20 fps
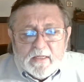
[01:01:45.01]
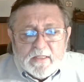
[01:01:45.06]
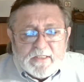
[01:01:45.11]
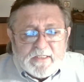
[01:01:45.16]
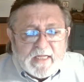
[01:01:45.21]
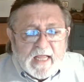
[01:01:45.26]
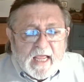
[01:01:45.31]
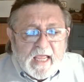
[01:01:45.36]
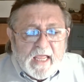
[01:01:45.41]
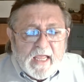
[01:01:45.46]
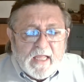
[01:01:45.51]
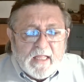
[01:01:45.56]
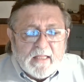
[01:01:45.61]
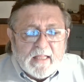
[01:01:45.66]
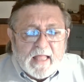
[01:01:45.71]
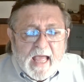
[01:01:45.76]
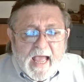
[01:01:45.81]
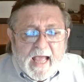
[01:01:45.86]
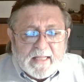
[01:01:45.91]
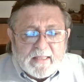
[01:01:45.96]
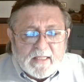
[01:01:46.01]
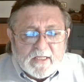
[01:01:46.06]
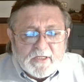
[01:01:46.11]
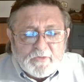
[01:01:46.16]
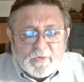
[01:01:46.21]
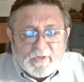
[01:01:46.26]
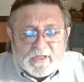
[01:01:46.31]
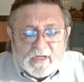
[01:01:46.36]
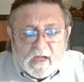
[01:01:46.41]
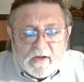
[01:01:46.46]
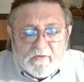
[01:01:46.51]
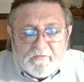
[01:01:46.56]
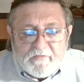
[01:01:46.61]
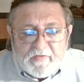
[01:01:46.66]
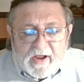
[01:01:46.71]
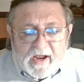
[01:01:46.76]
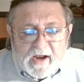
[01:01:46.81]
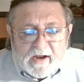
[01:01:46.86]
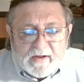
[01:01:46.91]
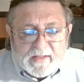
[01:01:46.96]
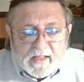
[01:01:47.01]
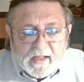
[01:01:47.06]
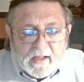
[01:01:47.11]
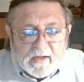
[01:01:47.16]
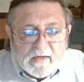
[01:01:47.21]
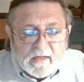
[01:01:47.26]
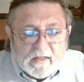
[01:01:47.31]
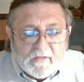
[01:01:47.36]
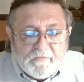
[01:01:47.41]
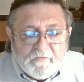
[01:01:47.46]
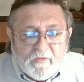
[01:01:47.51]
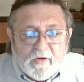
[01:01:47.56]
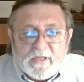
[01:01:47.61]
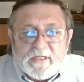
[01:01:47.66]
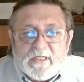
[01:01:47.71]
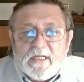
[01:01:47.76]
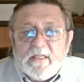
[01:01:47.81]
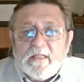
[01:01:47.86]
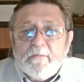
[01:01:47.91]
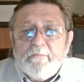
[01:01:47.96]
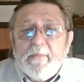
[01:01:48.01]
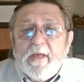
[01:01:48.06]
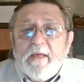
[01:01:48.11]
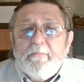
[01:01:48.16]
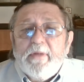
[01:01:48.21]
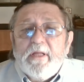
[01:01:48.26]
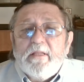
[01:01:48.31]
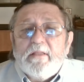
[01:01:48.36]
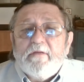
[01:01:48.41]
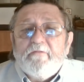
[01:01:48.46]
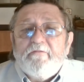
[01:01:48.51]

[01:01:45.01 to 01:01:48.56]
saying that this was unfair, that under the 14th Amendment,